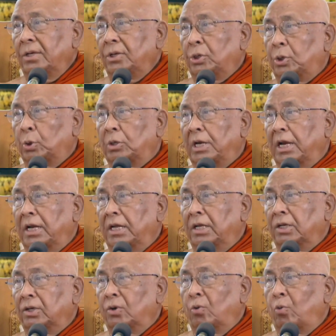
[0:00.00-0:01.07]
Du
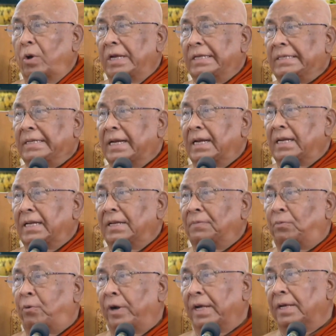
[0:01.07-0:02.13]
dandi go wezandi
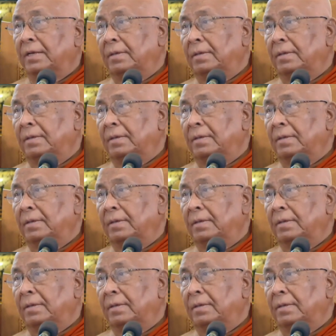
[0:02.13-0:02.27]
point.